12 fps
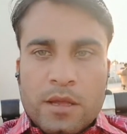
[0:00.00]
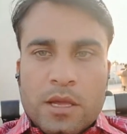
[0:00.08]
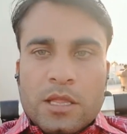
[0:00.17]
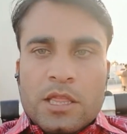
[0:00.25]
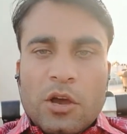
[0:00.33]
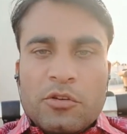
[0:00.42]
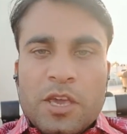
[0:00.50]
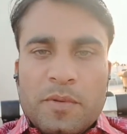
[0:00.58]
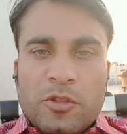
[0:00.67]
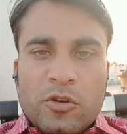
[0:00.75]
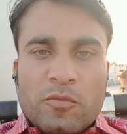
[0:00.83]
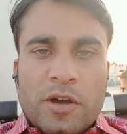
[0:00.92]
Now keep
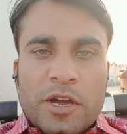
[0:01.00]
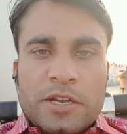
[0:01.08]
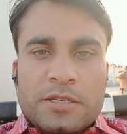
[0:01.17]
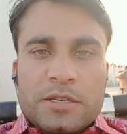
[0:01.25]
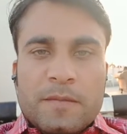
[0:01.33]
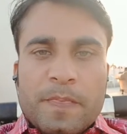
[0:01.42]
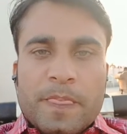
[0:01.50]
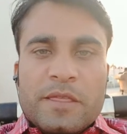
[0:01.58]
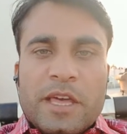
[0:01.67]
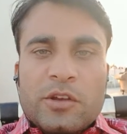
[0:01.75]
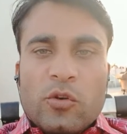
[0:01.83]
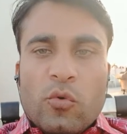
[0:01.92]
in your mind
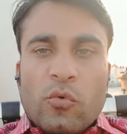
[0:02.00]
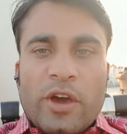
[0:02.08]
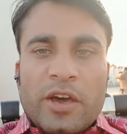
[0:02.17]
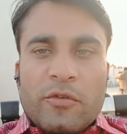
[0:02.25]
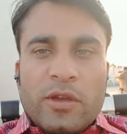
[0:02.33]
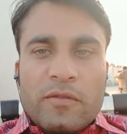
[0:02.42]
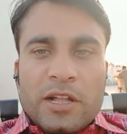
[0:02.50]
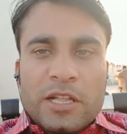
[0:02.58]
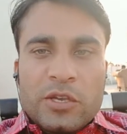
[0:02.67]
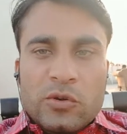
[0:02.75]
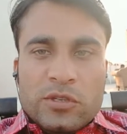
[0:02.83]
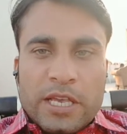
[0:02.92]
that where we will
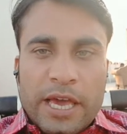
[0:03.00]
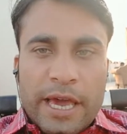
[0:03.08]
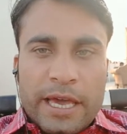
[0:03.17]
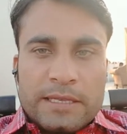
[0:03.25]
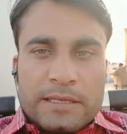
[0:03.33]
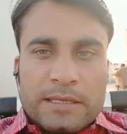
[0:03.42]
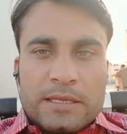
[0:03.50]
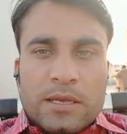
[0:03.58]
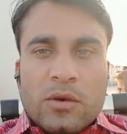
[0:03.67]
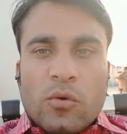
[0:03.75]
use s,